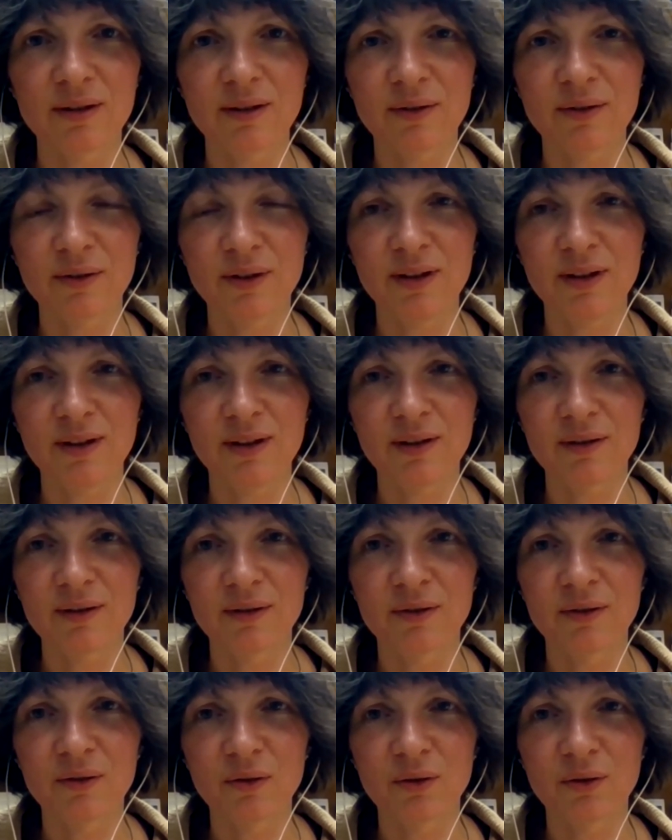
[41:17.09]
the
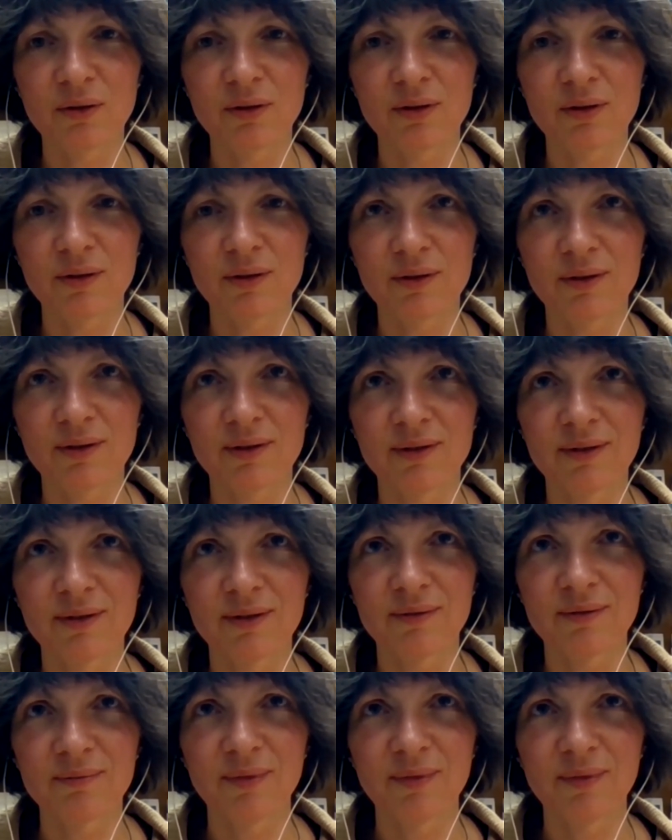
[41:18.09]
uh,